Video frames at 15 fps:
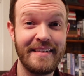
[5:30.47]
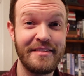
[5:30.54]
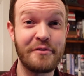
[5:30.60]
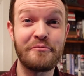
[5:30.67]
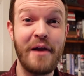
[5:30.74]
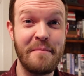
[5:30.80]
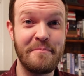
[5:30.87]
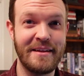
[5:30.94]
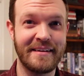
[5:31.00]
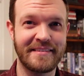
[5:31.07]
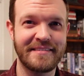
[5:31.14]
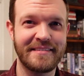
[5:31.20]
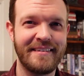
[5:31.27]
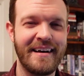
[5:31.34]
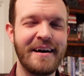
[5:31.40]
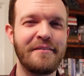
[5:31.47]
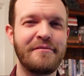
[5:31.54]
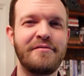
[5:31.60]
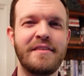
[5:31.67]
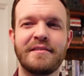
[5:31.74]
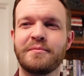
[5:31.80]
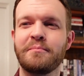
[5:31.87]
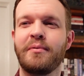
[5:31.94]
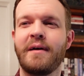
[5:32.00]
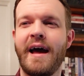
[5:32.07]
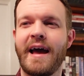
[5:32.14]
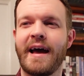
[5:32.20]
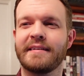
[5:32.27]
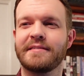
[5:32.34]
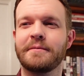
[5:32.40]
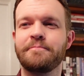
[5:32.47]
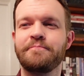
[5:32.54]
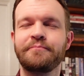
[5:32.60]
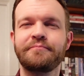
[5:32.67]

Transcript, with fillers: the remnants of this blast.